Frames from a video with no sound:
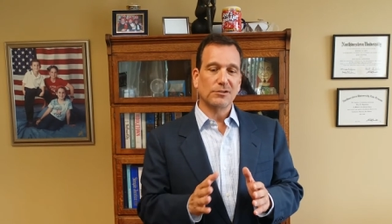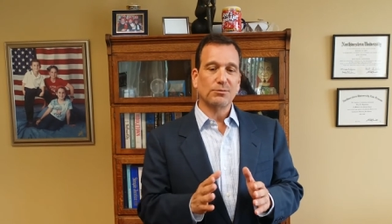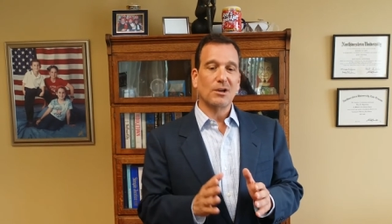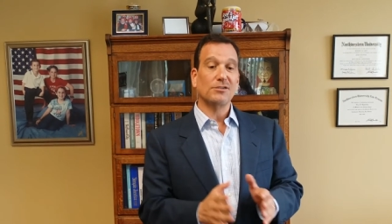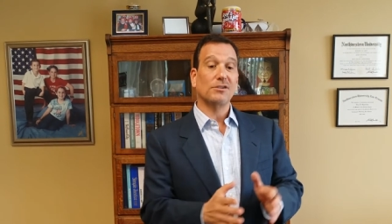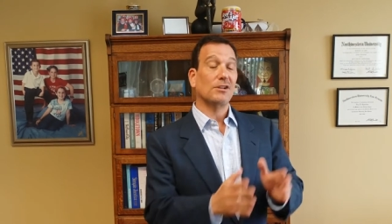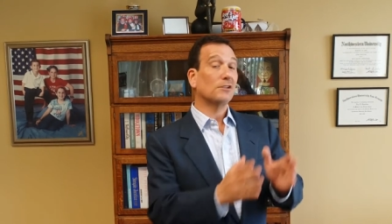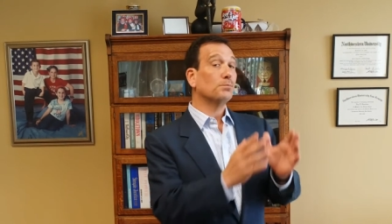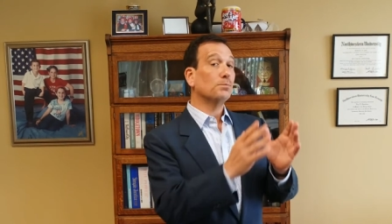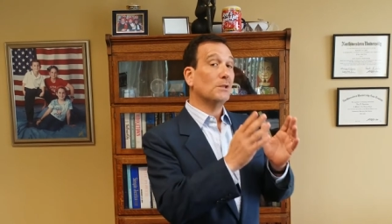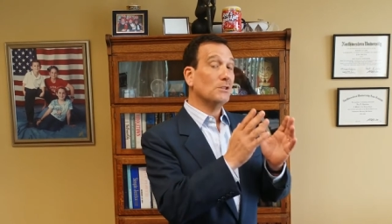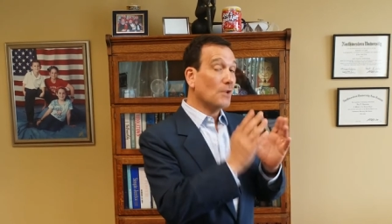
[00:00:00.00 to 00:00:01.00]
or process that's
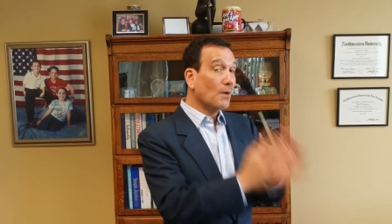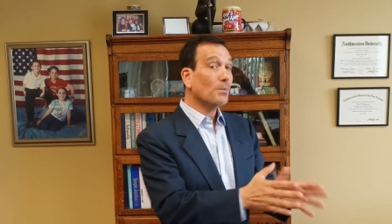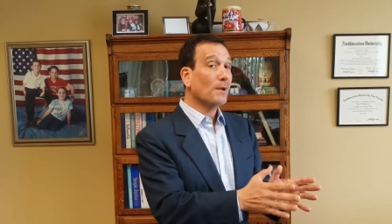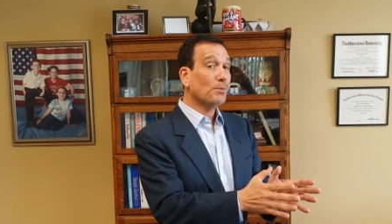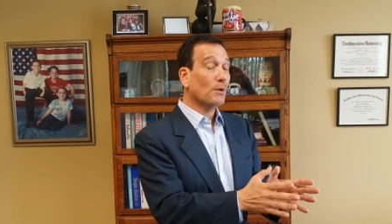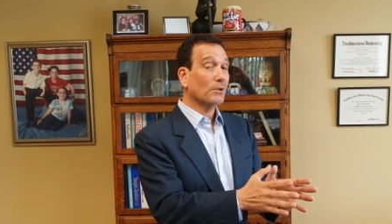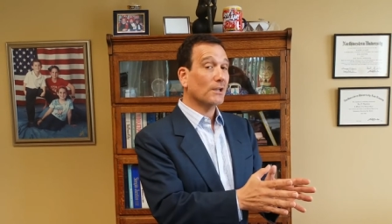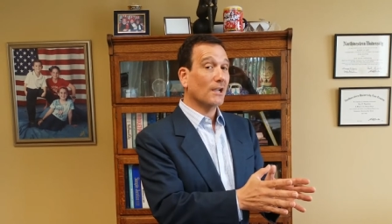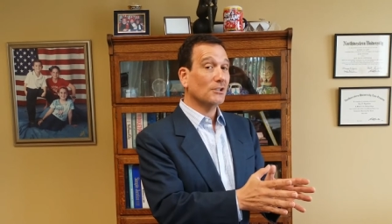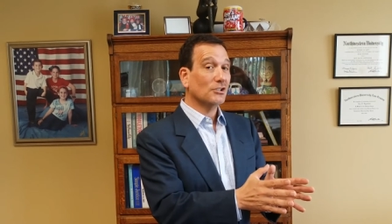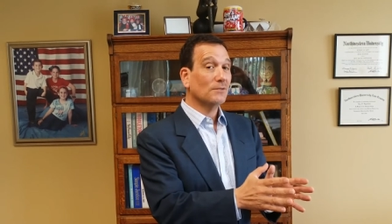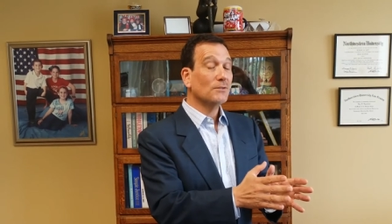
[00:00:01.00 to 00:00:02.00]
been done by
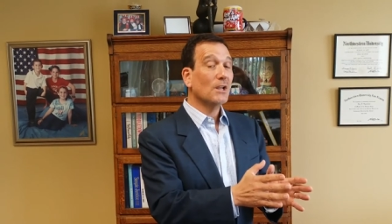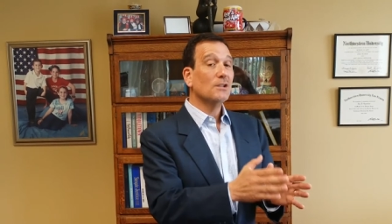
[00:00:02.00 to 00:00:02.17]
publication